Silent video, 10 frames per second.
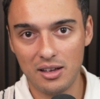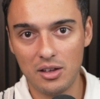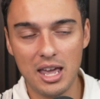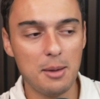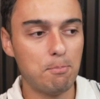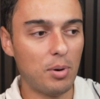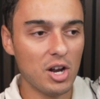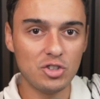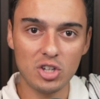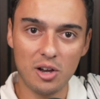a
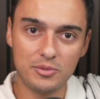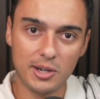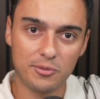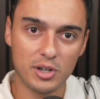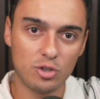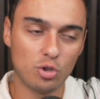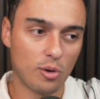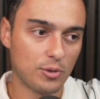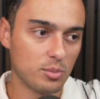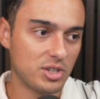bunch of different
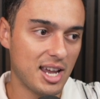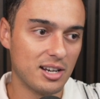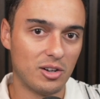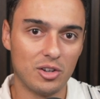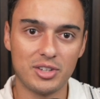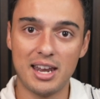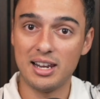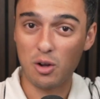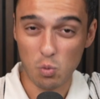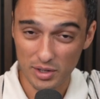short form channels and
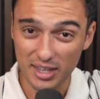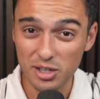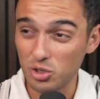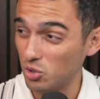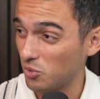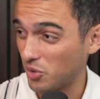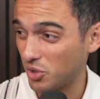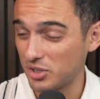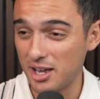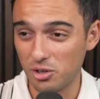like what they do for
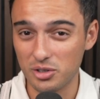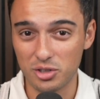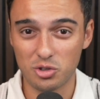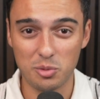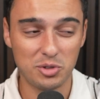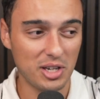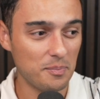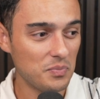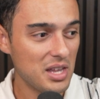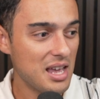their title and
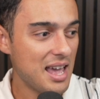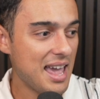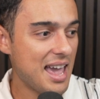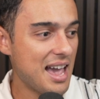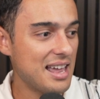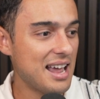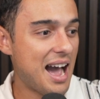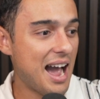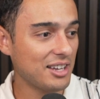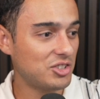description. And
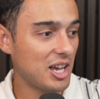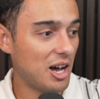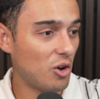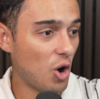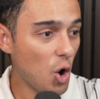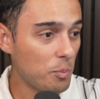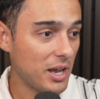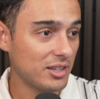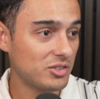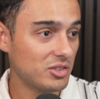I tell
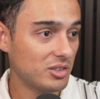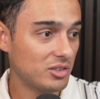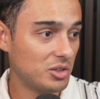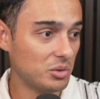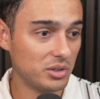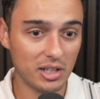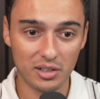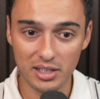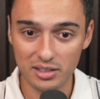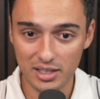Opus to
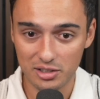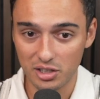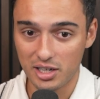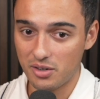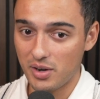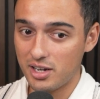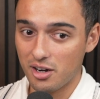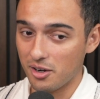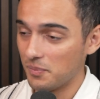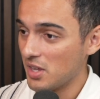literally like, look at it right
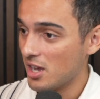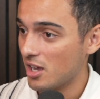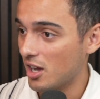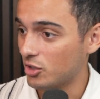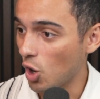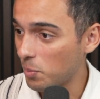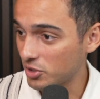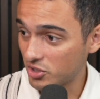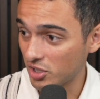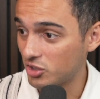here.
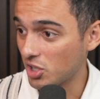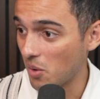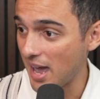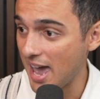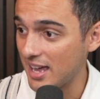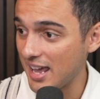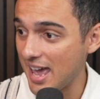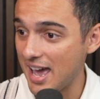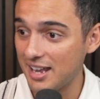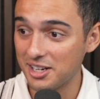Opus to go ahead
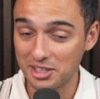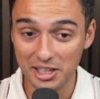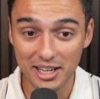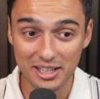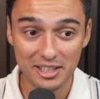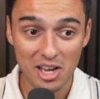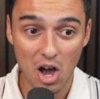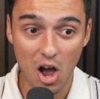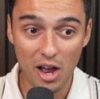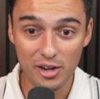and click
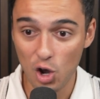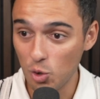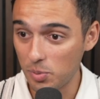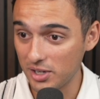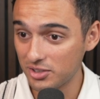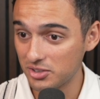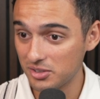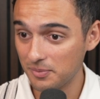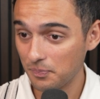on Opus